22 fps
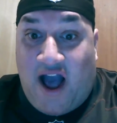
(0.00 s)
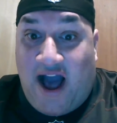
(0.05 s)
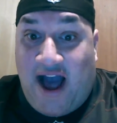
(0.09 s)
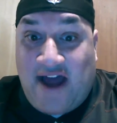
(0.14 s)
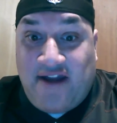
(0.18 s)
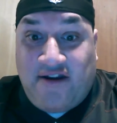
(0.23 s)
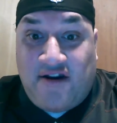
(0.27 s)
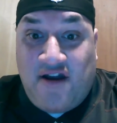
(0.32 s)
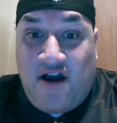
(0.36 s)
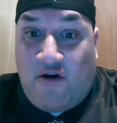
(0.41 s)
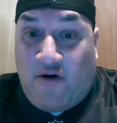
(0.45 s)

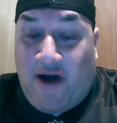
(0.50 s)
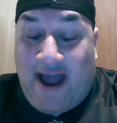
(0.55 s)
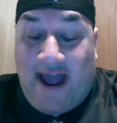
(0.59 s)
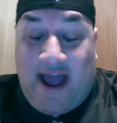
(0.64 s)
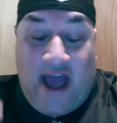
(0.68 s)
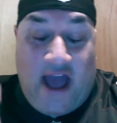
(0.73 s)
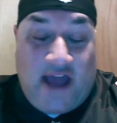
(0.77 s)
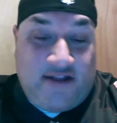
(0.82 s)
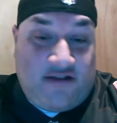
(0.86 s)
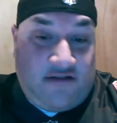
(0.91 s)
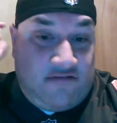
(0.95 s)
I don't know.
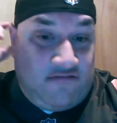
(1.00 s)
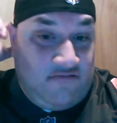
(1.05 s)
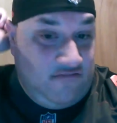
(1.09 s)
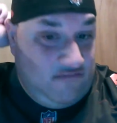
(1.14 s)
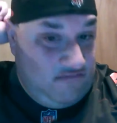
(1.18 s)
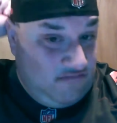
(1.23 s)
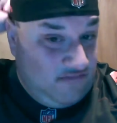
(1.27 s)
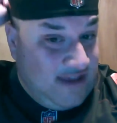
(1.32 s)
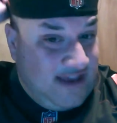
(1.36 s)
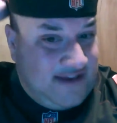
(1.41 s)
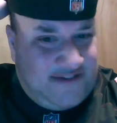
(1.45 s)

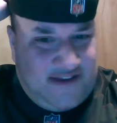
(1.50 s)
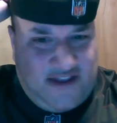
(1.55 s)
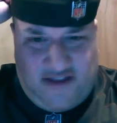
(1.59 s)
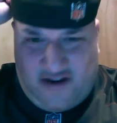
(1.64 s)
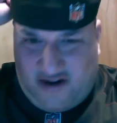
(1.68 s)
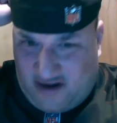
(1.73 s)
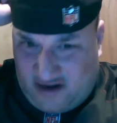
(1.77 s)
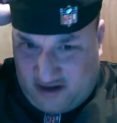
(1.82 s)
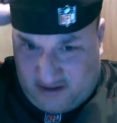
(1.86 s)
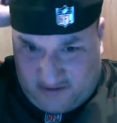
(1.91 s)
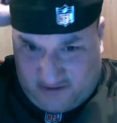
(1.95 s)
They said
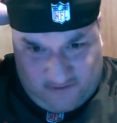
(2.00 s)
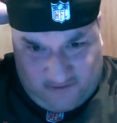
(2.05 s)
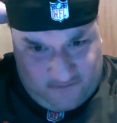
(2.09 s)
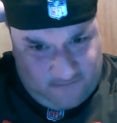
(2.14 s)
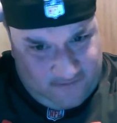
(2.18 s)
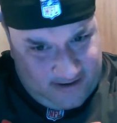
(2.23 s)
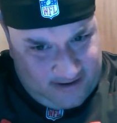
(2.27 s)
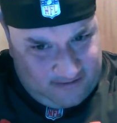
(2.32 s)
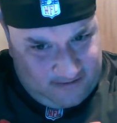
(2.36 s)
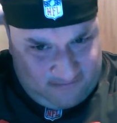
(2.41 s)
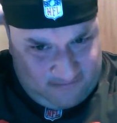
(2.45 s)
they're going to
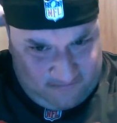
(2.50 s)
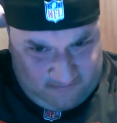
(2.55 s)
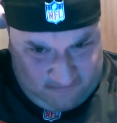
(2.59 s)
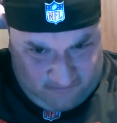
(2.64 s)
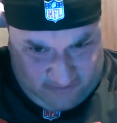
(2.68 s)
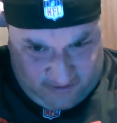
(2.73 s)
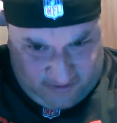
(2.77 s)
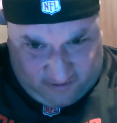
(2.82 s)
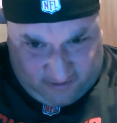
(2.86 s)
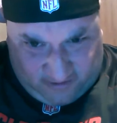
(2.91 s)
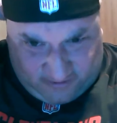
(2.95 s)
do it
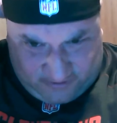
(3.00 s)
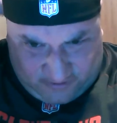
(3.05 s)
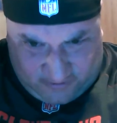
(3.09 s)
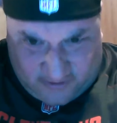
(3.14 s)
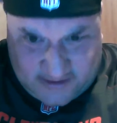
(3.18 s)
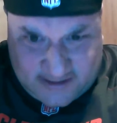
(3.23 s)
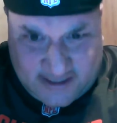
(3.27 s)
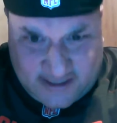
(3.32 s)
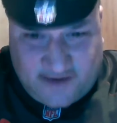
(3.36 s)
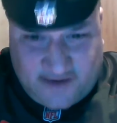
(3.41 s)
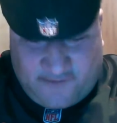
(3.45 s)
with all
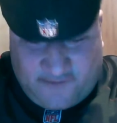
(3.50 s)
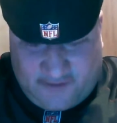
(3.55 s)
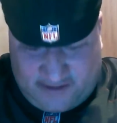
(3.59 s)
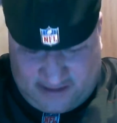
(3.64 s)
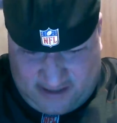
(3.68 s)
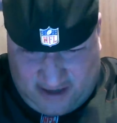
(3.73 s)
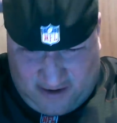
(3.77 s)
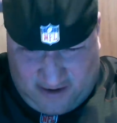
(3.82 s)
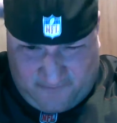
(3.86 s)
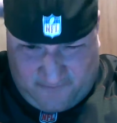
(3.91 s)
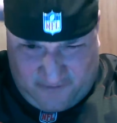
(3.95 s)
sorts of different
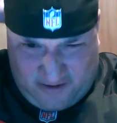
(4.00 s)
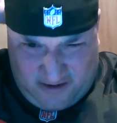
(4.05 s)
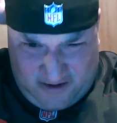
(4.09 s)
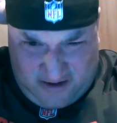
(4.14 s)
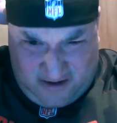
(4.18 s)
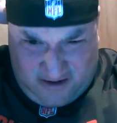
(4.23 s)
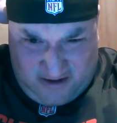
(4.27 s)
stuff.